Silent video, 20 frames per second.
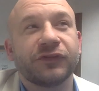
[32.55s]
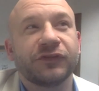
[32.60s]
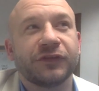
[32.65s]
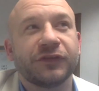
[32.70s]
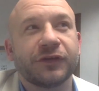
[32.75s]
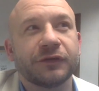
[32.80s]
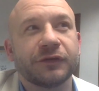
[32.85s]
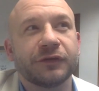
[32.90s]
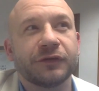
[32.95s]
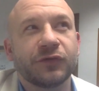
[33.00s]

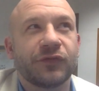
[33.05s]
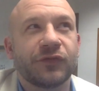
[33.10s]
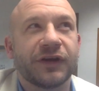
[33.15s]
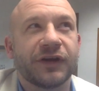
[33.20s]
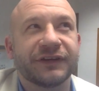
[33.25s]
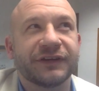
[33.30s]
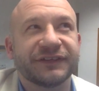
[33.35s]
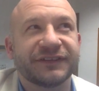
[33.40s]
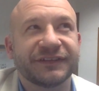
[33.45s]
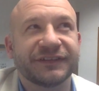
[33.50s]
you go so
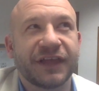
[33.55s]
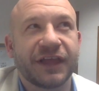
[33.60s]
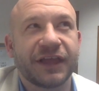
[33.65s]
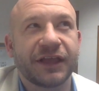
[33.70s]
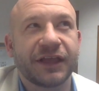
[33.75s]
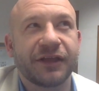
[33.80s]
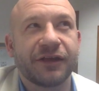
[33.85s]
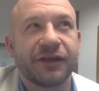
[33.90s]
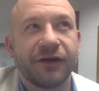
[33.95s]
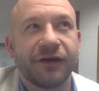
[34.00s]
far as to
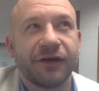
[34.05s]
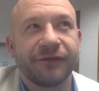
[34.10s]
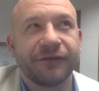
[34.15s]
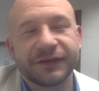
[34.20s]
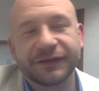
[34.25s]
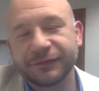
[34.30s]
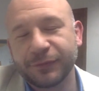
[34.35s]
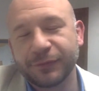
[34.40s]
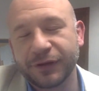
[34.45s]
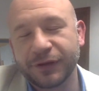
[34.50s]
say
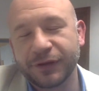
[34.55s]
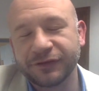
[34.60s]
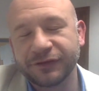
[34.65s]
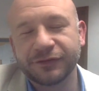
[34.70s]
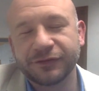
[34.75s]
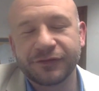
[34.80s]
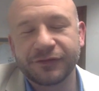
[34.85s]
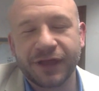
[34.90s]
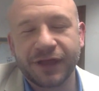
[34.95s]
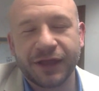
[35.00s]
golfing as much
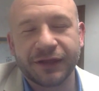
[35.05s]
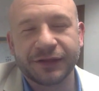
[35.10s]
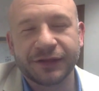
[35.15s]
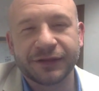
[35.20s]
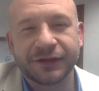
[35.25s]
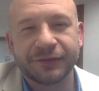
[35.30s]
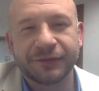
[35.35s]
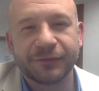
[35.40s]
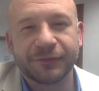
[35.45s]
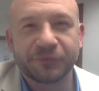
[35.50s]
as you
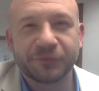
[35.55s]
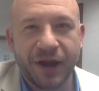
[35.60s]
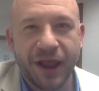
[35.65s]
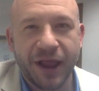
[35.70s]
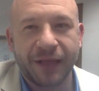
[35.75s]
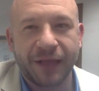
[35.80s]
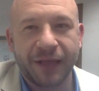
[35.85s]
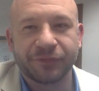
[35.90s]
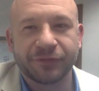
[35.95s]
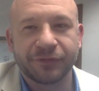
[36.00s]
can is
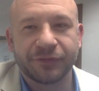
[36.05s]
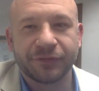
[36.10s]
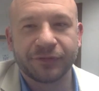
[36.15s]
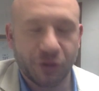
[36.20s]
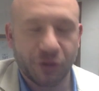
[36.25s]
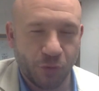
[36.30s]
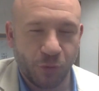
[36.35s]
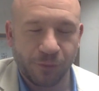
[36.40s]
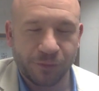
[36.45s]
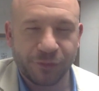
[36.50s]
perhaps
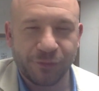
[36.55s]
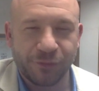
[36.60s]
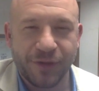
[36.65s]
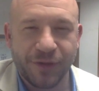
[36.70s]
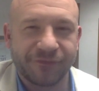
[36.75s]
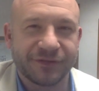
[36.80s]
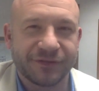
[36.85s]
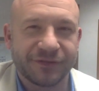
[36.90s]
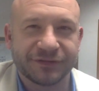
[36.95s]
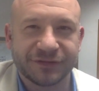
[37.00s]
a goal you
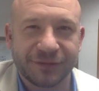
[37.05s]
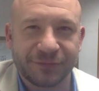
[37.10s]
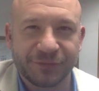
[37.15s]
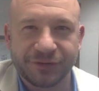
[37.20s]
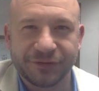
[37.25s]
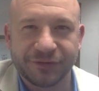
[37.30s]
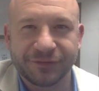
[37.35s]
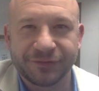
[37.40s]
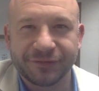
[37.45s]
have this summer?